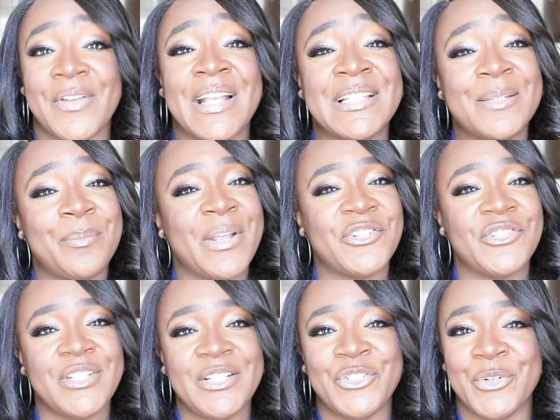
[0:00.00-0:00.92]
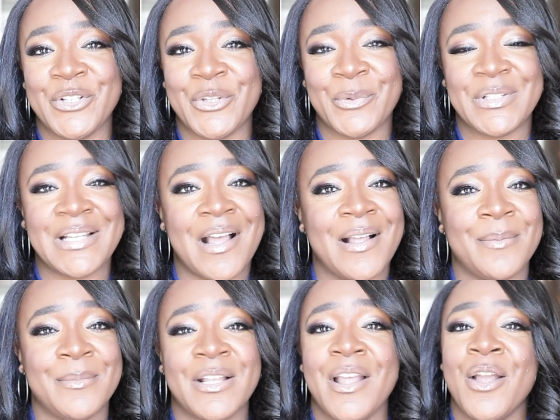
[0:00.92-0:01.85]
especially during those
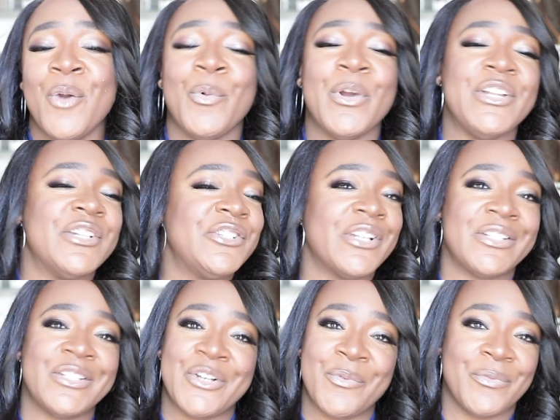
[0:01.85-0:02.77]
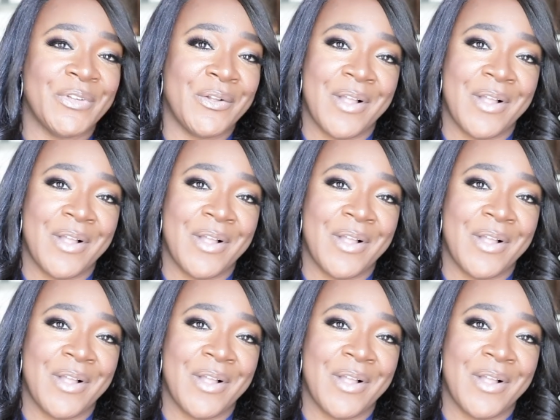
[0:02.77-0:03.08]
times where you just don't feel